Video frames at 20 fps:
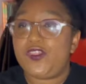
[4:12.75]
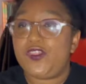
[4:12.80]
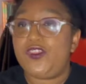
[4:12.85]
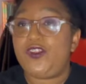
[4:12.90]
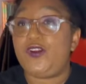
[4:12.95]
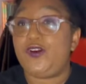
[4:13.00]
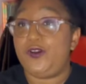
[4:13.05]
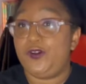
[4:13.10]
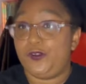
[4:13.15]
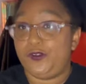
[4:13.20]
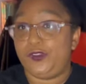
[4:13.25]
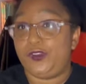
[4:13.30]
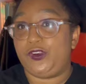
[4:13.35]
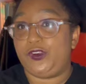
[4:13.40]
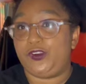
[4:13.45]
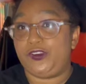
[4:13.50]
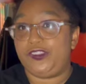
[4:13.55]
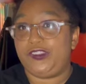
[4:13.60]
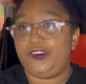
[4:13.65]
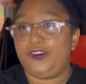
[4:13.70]
they're
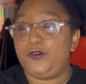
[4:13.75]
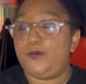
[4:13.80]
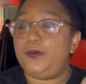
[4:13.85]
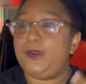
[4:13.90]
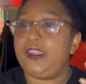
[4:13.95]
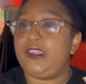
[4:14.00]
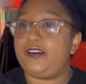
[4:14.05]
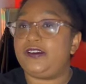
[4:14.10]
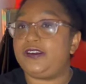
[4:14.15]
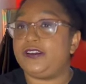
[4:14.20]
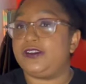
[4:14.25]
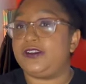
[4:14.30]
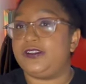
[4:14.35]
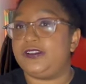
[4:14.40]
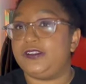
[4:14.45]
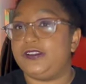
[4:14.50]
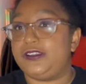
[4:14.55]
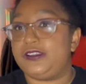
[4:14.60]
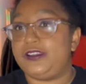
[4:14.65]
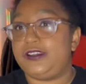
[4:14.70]
older. They're appearing
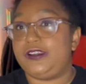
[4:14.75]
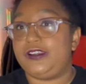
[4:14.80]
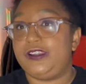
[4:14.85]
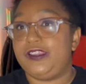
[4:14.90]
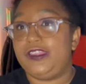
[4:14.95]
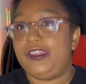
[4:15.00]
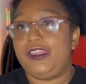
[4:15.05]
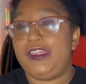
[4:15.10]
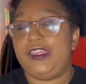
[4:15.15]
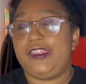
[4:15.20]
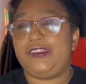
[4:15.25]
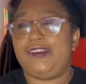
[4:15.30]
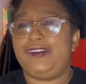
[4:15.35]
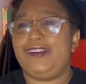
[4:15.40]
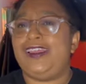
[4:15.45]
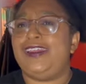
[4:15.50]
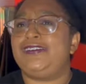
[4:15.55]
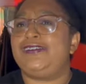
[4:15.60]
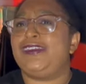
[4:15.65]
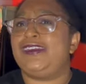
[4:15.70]
older. And
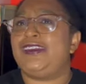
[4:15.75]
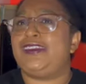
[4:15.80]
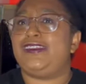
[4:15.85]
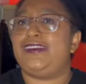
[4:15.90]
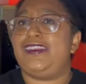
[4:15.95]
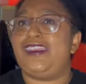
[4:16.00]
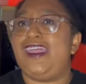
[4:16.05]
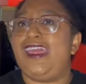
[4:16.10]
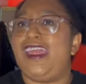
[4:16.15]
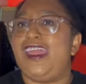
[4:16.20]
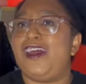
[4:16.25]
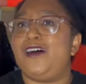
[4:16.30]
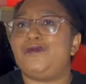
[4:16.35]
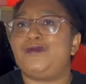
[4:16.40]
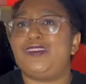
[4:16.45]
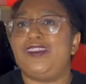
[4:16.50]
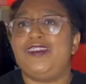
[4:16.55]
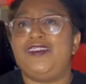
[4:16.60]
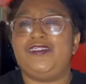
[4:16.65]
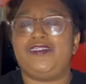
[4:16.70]
they're like taking
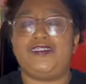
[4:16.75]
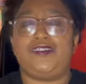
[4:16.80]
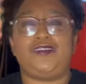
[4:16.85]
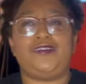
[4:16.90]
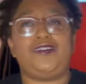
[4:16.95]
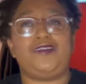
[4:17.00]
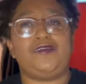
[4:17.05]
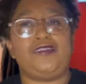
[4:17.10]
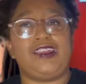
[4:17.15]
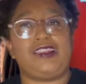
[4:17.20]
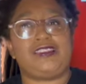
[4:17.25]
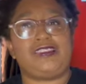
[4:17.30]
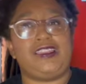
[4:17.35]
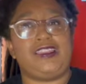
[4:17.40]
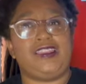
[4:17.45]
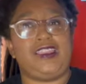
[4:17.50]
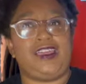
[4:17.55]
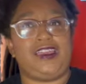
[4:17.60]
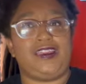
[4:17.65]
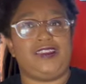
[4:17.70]
naps. So they're on like
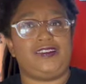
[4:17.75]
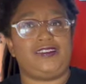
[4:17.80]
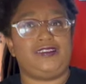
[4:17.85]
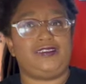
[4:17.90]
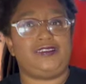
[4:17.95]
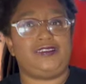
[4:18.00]
that, like,